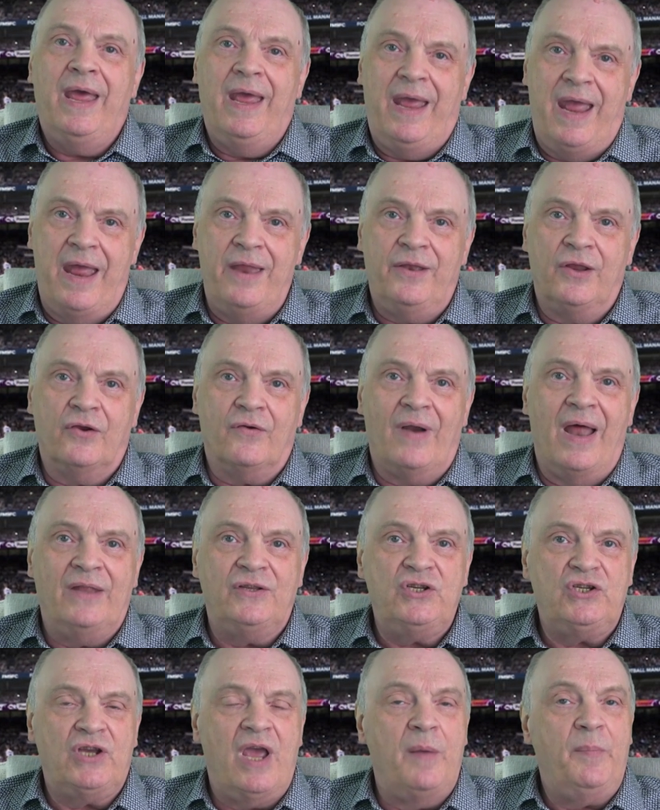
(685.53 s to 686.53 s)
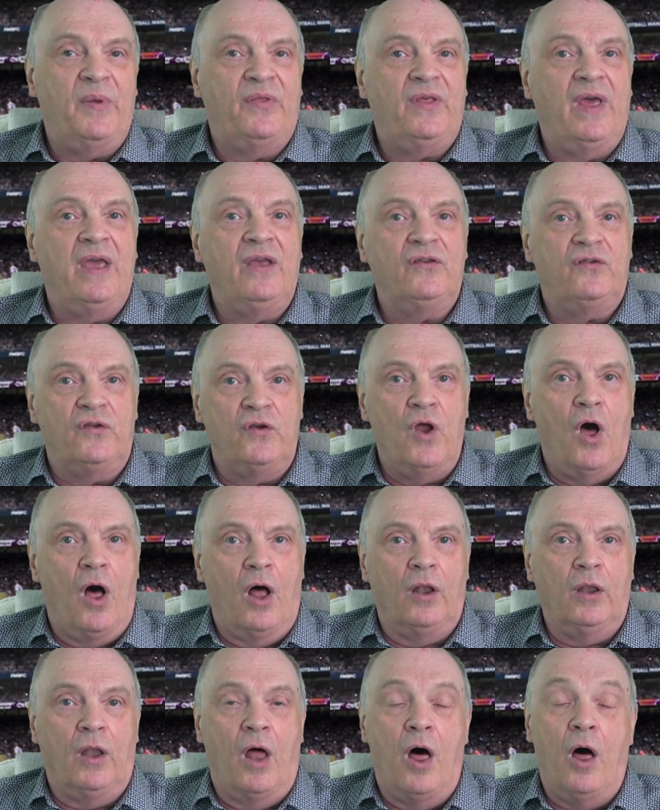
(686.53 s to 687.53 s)
In the grand shape of things,
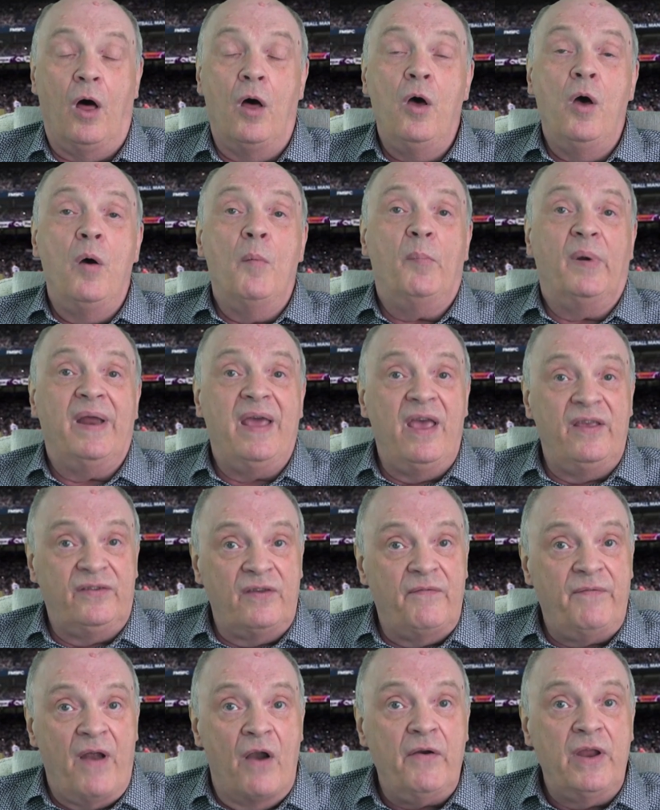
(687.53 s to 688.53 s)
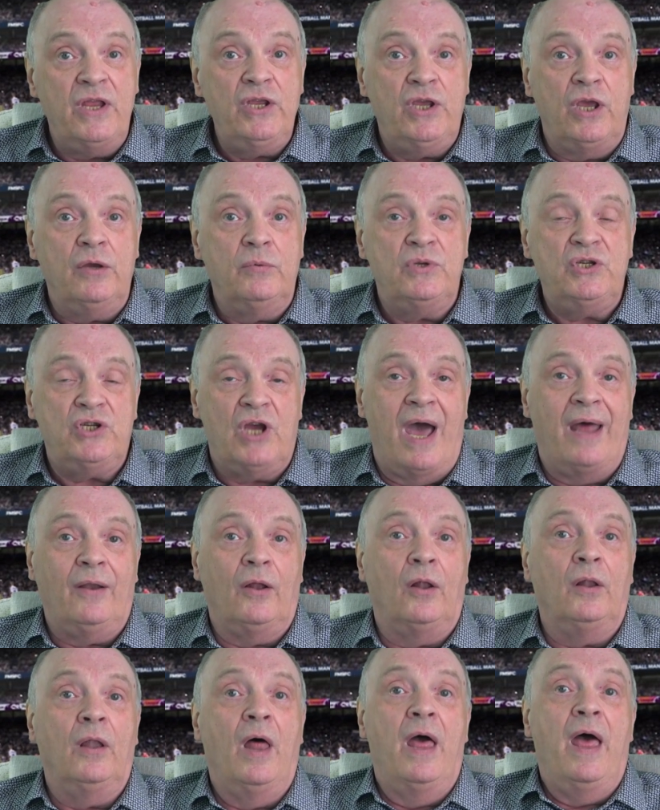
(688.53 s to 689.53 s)
not a lot, but it is a very new
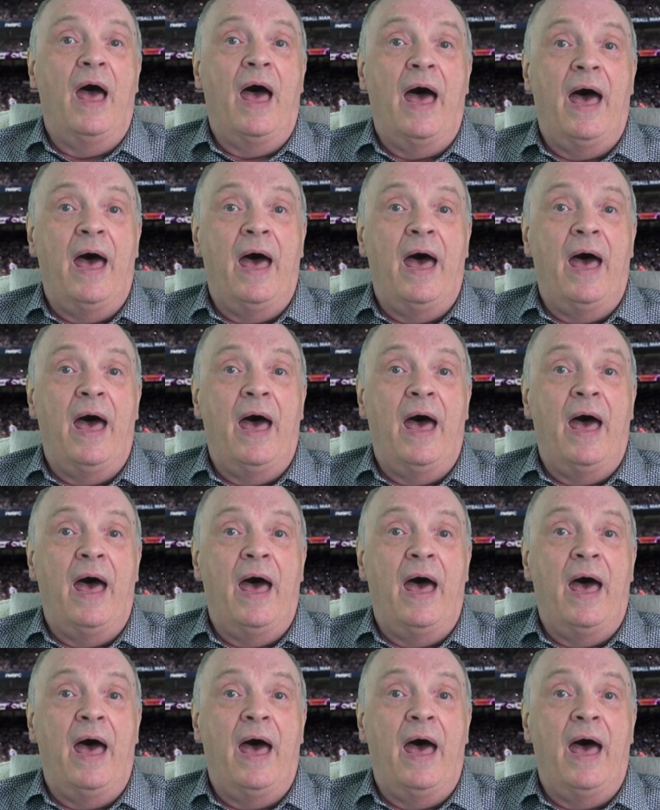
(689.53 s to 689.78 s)
channel.